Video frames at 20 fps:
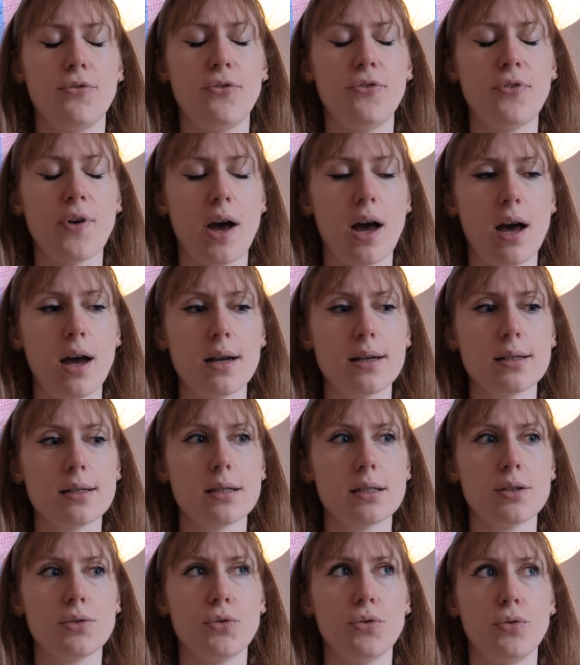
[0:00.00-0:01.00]

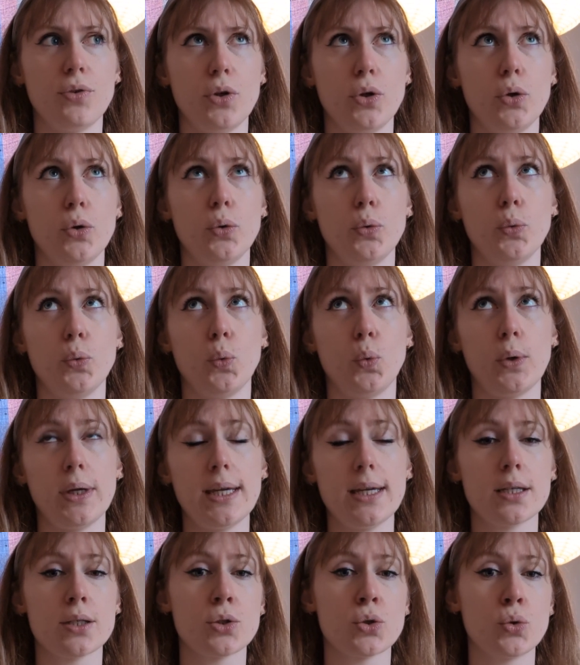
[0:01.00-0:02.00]
first few
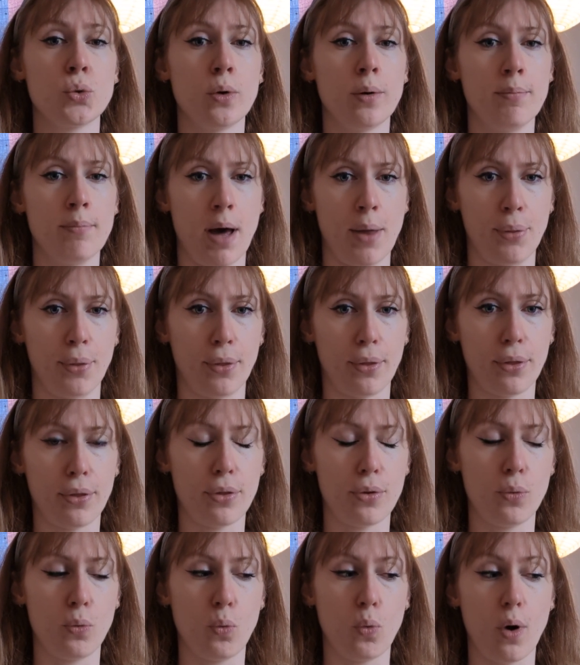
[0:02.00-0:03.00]
weeks to a month
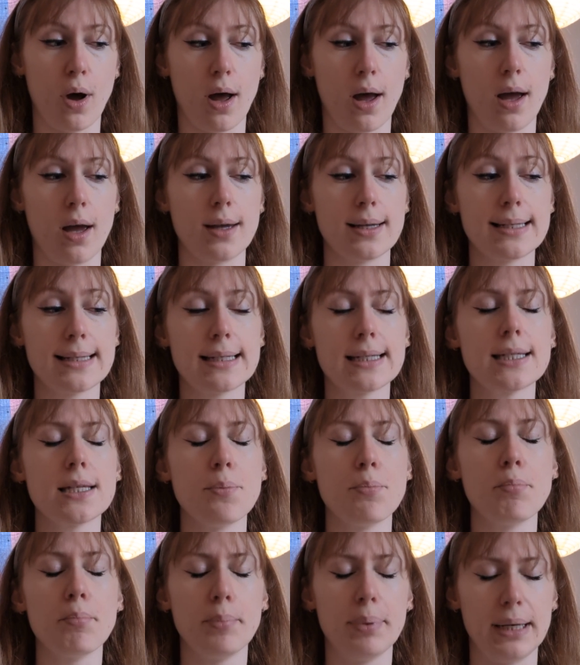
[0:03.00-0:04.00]
were
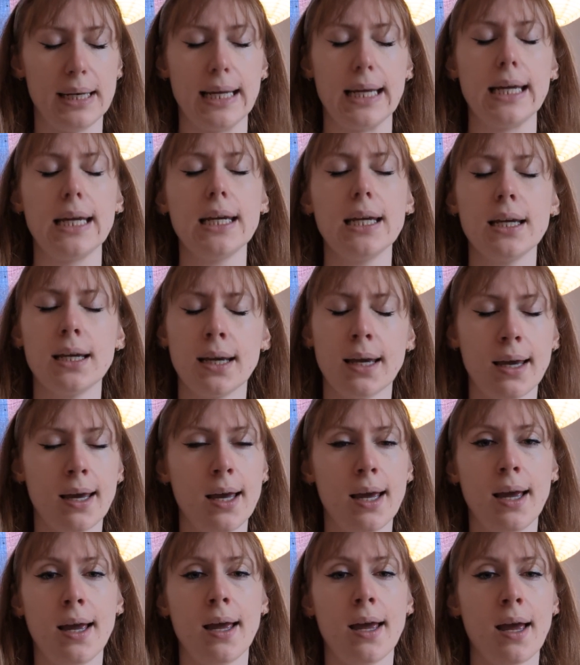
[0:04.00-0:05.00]
simply
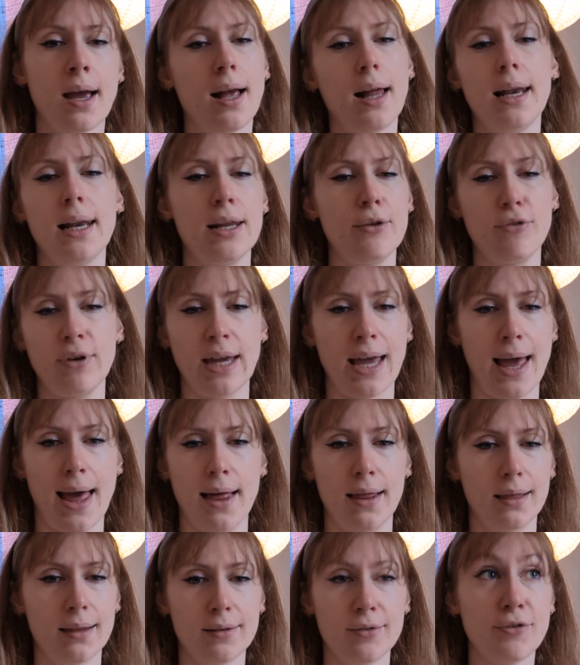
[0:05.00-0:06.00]
living
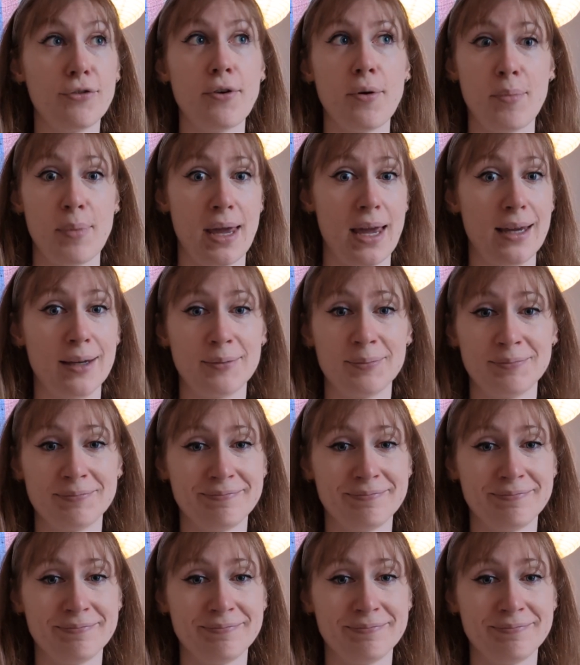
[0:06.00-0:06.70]
hell for me.